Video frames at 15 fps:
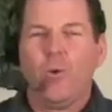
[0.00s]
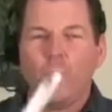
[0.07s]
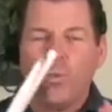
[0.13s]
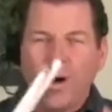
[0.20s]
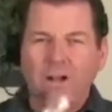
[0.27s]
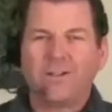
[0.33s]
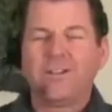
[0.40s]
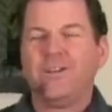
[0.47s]

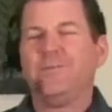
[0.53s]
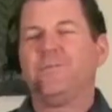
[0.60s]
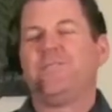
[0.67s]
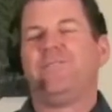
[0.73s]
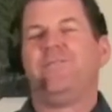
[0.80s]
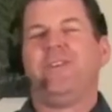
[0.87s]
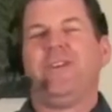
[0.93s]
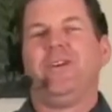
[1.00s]
Welcome
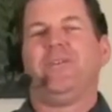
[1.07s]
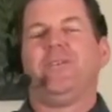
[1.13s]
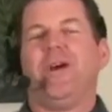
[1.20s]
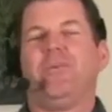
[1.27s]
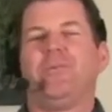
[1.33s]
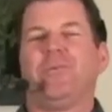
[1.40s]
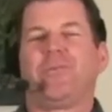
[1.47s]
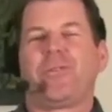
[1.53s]
to video
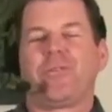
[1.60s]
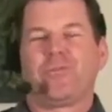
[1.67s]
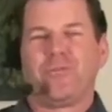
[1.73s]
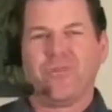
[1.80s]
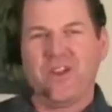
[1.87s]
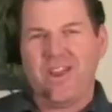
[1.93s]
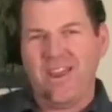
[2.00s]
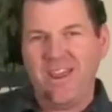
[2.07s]
number
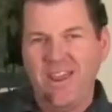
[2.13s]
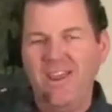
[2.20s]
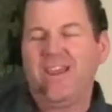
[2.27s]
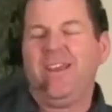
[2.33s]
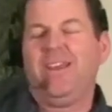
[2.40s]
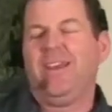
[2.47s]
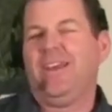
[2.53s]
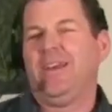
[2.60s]
3
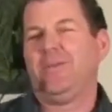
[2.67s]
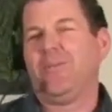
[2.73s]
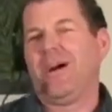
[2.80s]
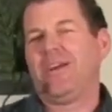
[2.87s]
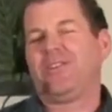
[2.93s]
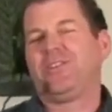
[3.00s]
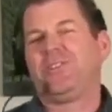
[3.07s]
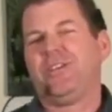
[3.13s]
in
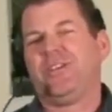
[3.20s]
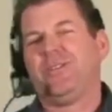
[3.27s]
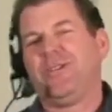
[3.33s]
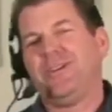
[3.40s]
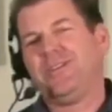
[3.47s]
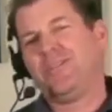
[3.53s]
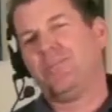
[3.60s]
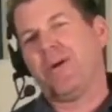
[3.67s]
my
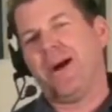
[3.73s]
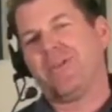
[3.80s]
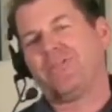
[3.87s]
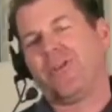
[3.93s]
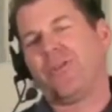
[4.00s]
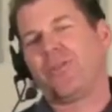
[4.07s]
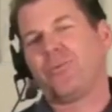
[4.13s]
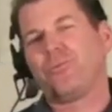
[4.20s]
series about
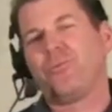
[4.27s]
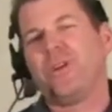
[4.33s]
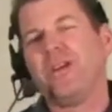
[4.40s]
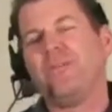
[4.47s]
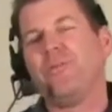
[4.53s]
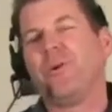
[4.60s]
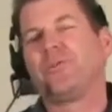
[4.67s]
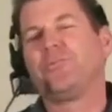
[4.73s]
the 3
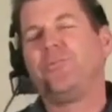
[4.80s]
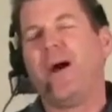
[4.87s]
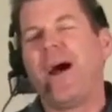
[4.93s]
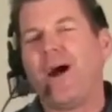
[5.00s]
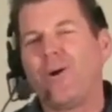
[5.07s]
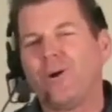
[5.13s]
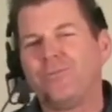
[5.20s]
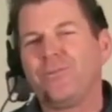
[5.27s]
most
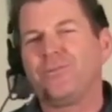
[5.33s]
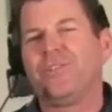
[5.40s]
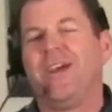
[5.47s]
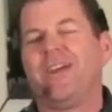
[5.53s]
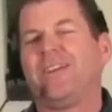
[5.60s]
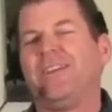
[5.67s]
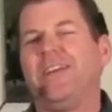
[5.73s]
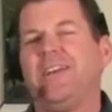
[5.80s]
powerful
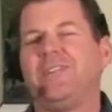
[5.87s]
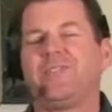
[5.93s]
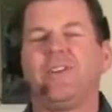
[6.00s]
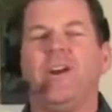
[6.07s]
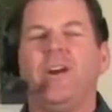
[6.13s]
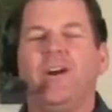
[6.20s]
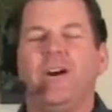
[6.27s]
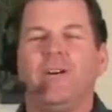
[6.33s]
techniques
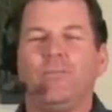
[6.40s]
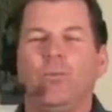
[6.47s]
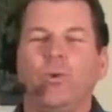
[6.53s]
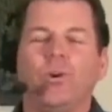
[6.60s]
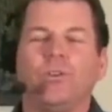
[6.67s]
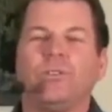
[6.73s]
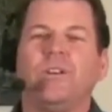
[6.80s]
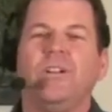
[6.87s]
of
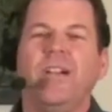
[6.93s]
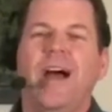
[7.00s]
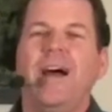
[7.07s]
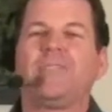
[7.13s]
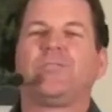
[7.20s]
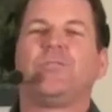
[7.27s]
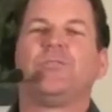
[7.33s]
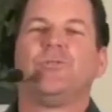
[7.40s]

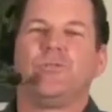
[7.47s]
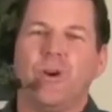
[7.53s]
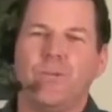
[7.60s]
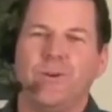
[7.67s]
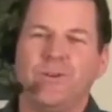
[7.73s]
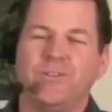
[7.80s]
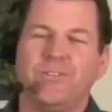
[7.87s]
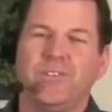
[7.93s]
world-class
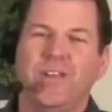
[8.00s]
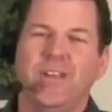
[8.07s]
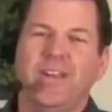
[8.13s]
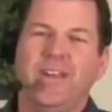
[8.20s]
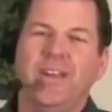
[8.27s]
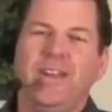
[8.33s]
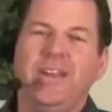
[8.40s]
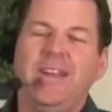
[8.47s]
drummers.
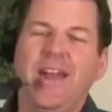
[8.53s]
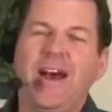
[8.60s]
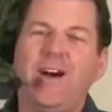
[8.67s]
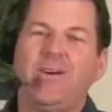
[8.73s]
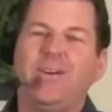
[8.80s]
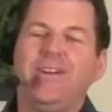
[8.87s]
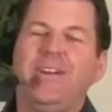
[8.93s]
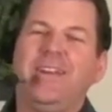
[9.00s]

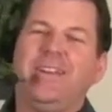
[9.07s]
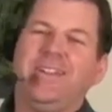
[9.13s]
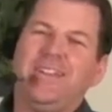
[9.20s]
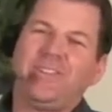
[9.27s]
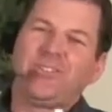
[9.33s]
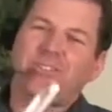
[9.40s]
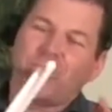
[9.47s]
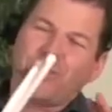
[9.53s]
Now, in
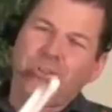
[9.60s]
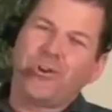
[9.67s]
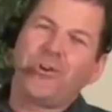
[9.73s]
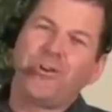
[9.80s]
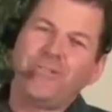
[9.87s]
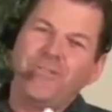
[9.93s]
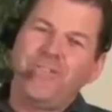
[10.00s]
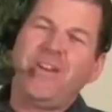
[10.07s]
this
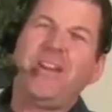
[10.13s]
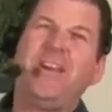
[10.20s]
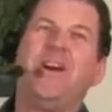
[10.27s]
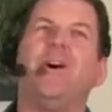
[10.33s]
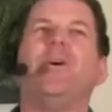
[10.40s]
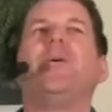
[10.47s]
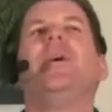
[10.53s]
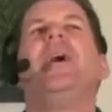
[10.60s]
third
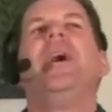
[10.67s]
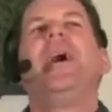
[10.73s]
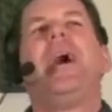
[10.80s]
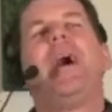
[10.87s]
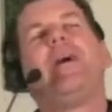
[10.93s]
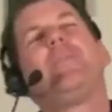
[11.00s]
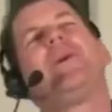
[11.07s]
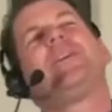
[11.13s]
video,
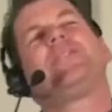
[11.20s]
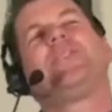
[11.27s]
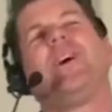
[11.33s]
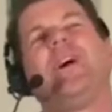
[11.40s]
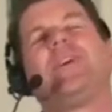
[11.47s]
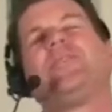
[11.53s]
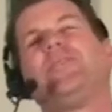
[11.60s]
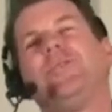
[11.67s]
I want to
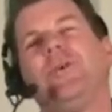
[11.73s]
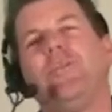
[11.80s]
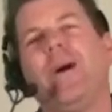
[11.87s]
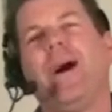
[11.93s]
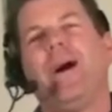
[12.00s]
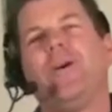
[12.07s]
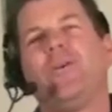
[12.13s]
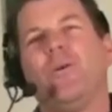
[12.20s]
talk to you
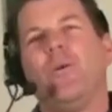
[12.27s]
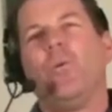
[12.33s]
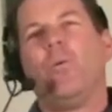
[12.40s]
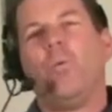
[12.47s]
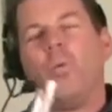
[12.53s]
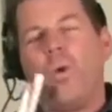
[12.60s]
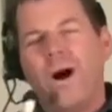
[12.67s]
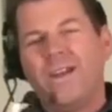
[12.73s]
about
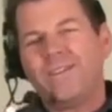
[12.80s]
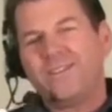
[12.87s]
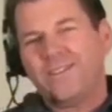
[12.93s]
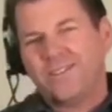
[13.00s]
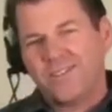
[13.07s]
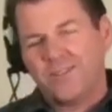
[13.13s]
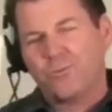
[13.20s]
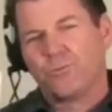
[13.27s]
what
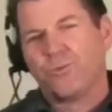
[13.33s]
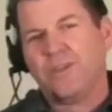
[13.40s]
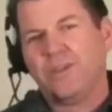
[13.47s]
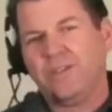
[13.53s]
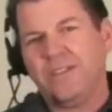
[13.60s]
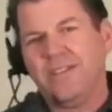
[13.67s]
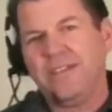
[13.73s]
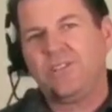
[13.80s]
does it
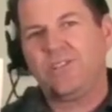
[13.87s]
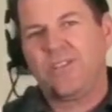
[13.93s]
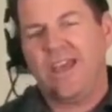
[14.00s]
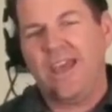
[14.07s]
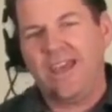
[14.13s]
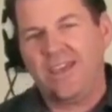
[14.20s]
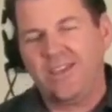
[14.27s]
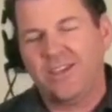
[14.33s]
really
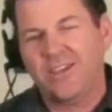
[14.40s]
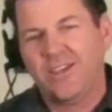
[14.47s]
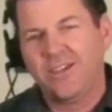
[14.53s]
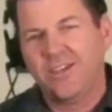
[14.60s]
take